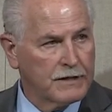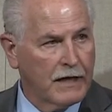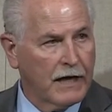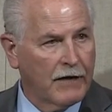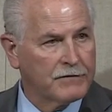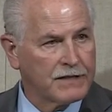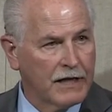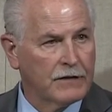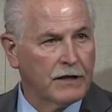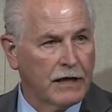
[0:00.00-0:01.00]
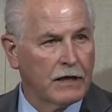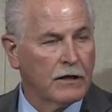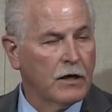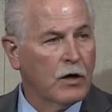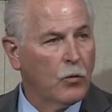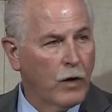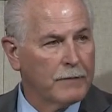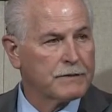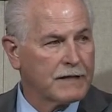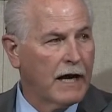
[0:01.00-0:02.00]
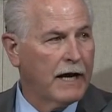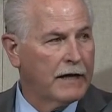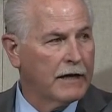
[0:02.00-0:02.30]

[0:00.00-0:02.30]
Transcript: and I've seen the website